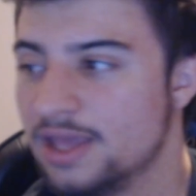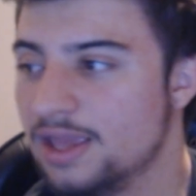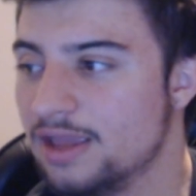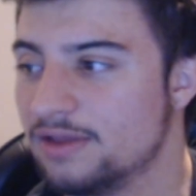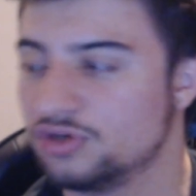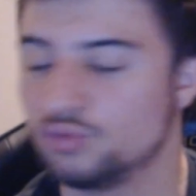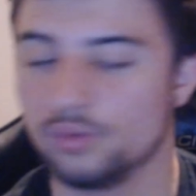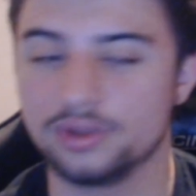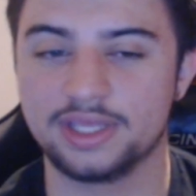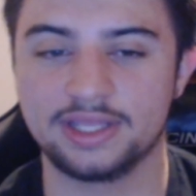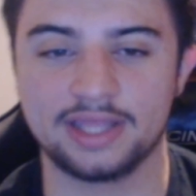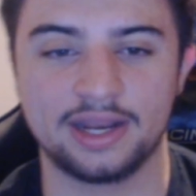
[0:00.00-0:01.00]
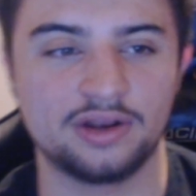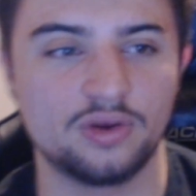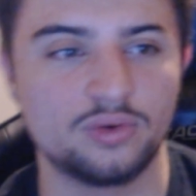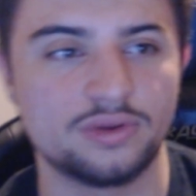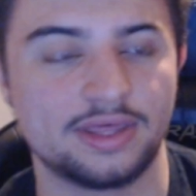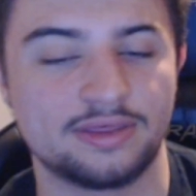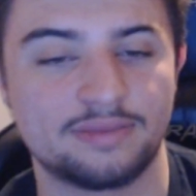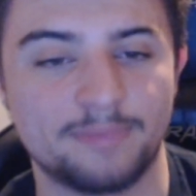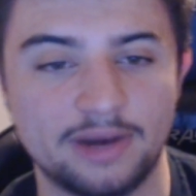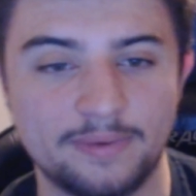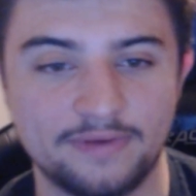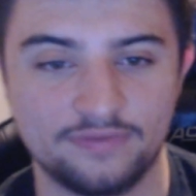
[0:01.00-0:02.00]
There's one thing that I noticed is
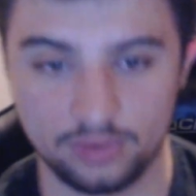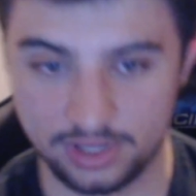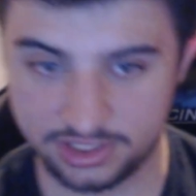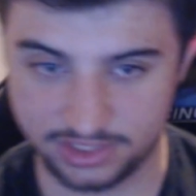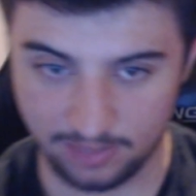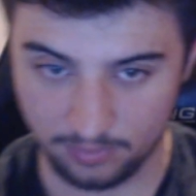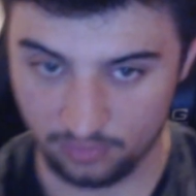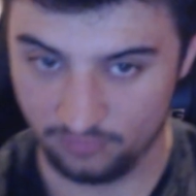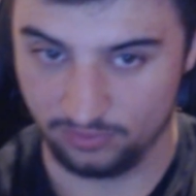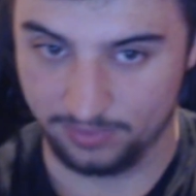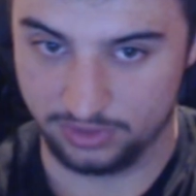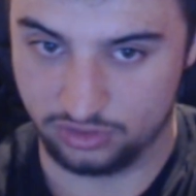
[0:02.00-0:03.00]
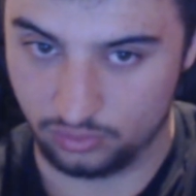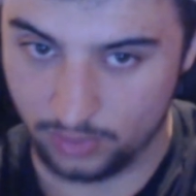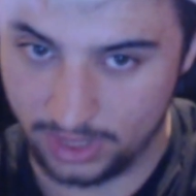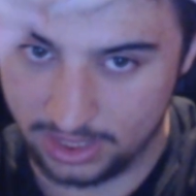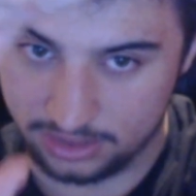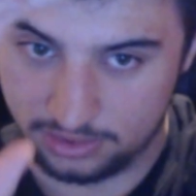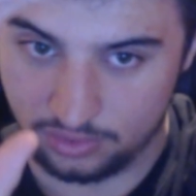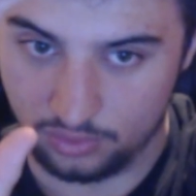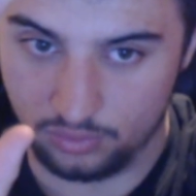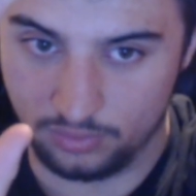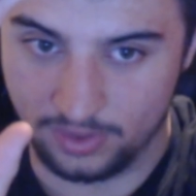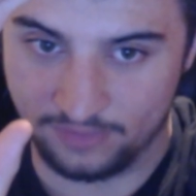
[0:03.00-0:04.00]
Spider-Man 4 has now moved from between the
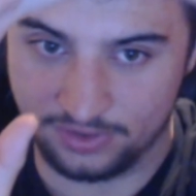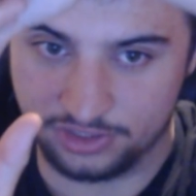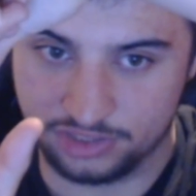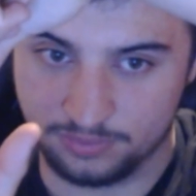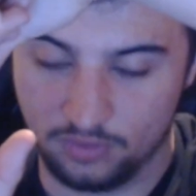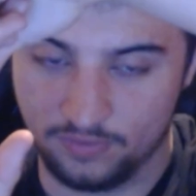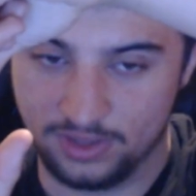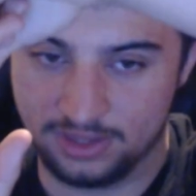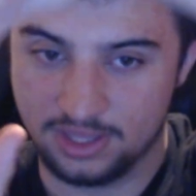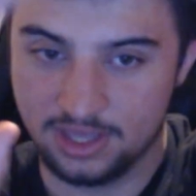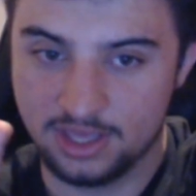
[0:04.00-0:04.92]
two Avengers movies